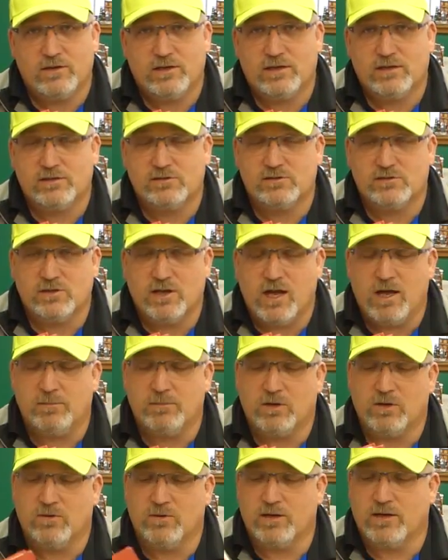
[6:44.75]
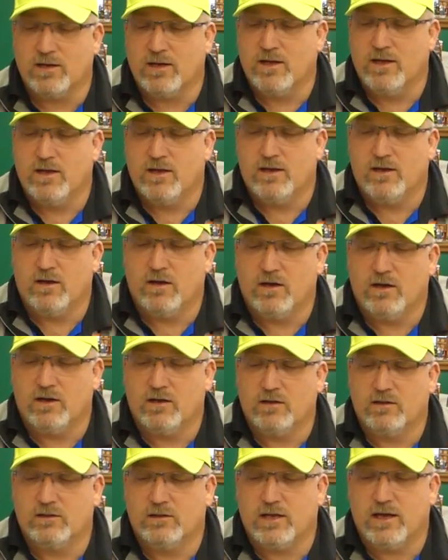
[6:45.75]
get a shop going,
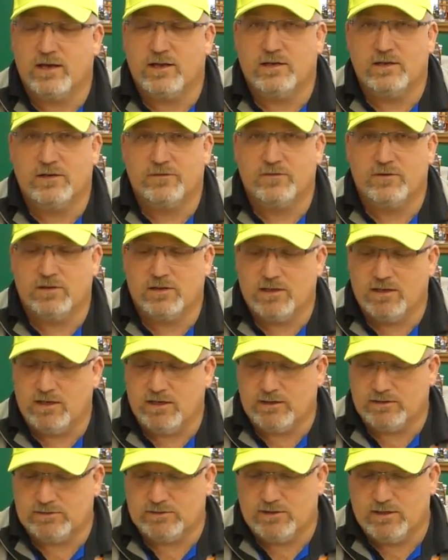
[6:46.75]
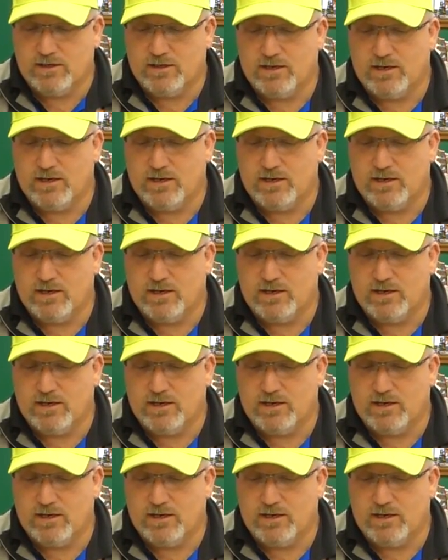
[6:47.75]
a lot of different things.